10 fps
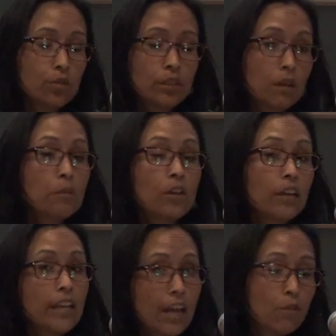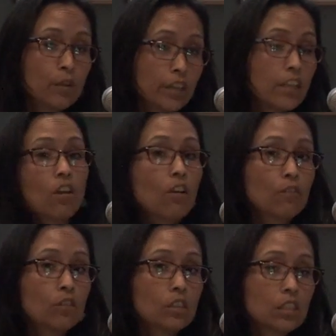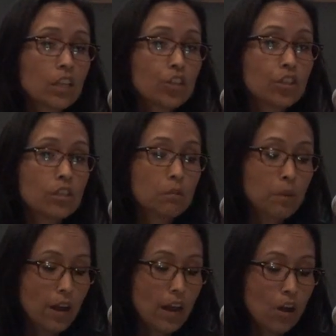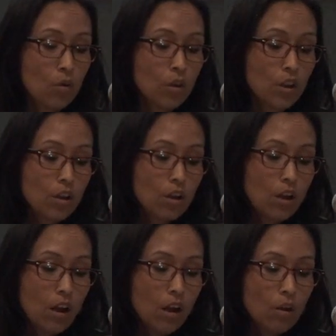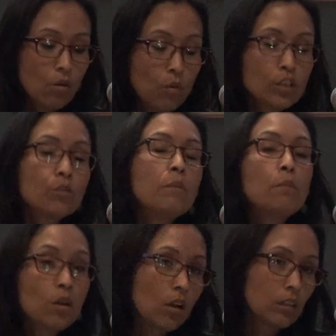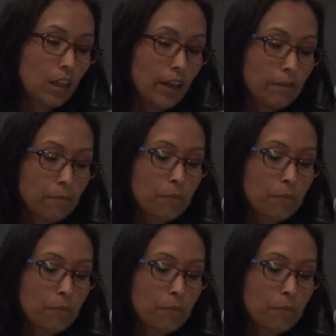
And the community had really thoughtful discussions about what do we put online?